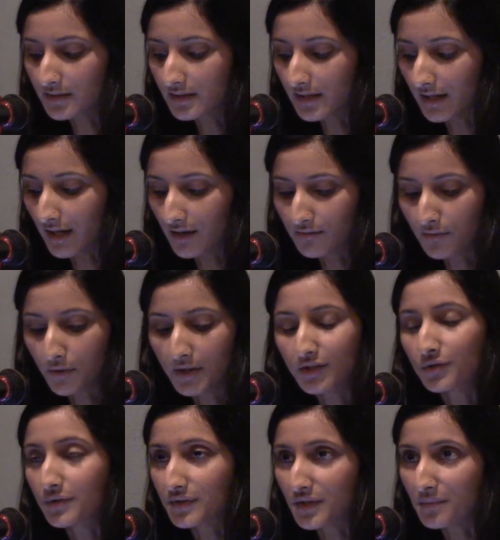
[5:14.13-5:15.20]
clinic for
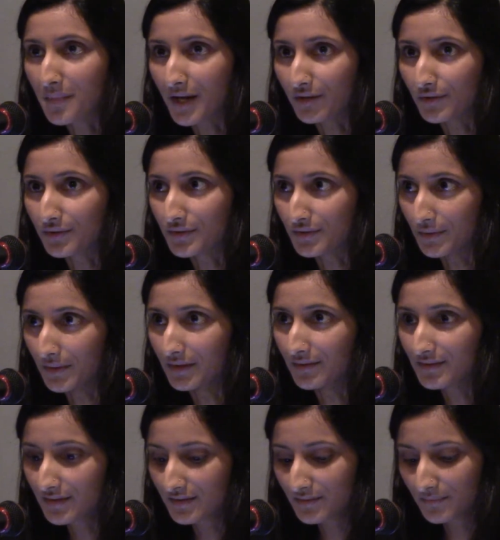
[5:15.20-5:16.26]
interested medical
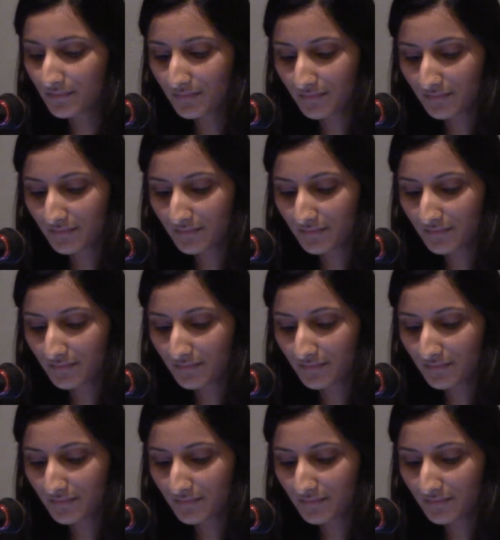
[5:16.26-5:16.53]
students.